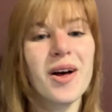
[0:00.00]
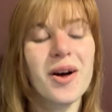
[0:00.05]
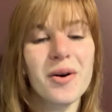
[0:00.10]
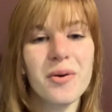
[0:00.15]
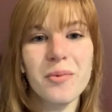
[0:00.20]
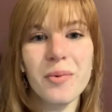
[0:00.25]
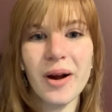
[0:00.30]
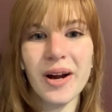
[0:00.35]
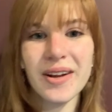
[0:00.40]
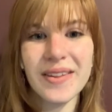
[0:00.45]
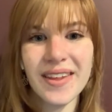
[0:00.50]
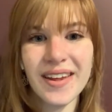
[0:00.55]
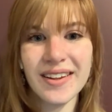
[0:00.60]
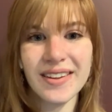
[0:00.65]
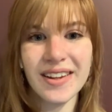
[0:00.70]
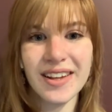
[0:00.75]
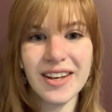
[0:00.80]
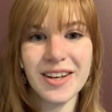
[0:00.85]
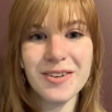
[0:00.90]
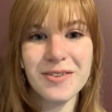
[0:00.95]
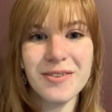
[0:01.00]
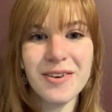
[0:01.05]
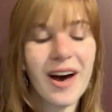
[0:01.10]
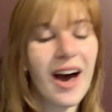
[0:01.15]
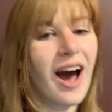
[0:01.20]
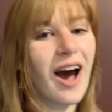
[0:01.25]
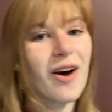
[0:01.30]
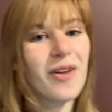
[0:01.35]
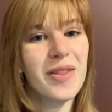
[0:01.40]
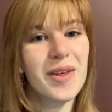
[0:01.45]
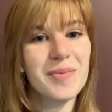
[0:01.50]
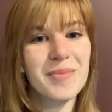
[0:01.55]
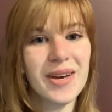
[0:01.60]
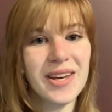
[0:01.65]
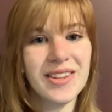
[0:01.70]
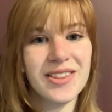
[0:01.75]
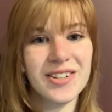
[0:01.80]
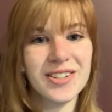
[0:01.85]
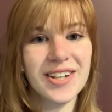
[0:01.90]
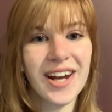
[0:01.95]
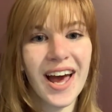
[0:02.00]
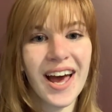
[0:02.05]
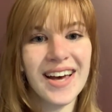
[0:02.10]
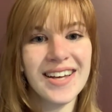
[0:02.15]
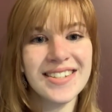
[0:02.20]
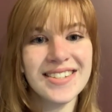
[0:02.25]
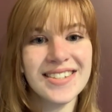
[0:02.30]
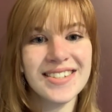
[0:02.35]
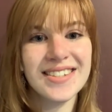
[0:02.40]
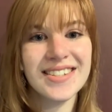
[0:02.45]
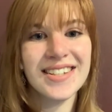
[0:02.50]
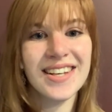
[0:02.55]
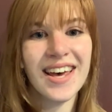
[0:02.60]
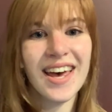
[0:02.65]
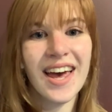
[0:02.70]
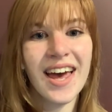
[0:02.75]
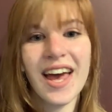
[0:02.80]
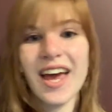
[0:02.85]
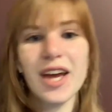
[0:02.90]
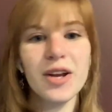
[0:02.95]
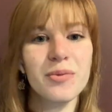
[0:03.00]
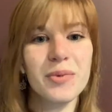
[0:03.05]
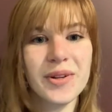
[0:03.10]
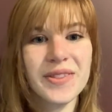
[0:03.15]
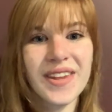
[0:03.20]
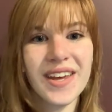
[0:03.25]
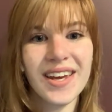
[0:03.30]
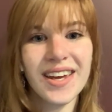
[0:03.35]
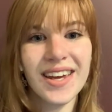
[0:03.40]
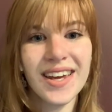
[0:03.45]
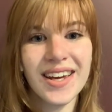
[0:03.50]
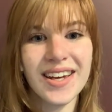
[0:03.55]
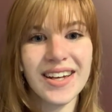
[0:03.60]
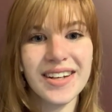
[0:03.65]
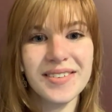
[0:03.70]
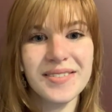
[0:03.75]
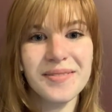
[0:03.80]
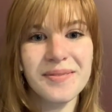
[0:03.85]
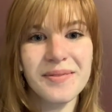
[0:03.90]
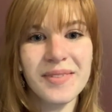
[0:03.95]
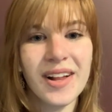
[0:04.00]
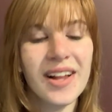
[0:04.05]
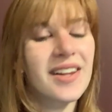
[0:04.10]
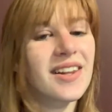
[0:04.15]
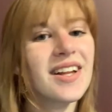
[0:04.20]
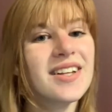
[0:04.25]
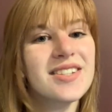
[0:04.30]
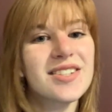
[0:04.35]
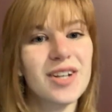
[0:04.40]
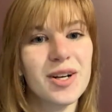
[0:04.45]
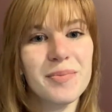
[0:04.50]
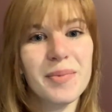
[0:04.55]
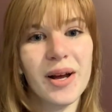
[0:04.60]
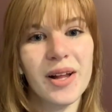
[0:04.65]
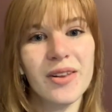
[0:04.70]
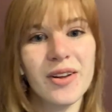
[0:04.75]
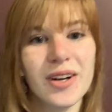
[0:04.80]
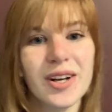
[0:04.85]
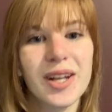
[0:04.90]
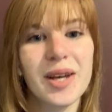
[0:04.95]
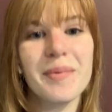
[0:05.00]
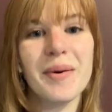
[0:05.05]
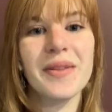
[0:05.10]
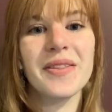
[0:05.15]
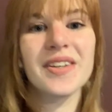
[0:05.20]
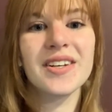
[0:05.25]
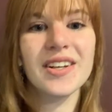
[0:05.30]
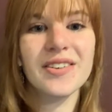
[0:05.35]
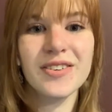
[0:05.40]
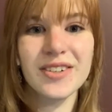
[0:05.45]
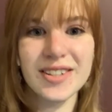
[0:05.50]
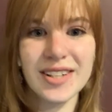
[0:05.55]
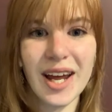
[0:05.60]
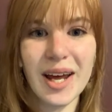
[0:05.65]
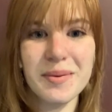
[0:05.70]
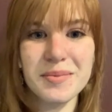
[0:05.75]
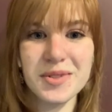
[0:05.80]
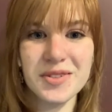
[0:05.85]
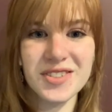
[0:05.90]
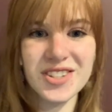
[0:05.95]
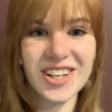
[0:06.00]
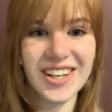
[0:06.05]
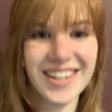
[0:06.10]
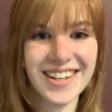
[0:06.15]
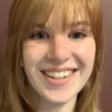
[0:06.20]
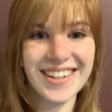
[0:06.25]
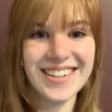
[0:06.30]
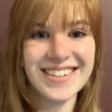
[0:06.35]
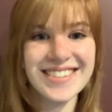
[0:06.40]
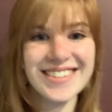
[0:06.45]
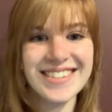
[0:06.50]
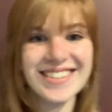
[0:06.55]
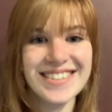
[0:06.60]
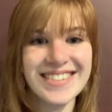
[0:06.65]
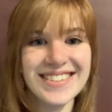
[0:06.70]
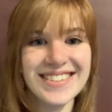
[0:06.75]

where they live, how they make their nests, and what they eat. Let's start by learning about the different types of chickadees.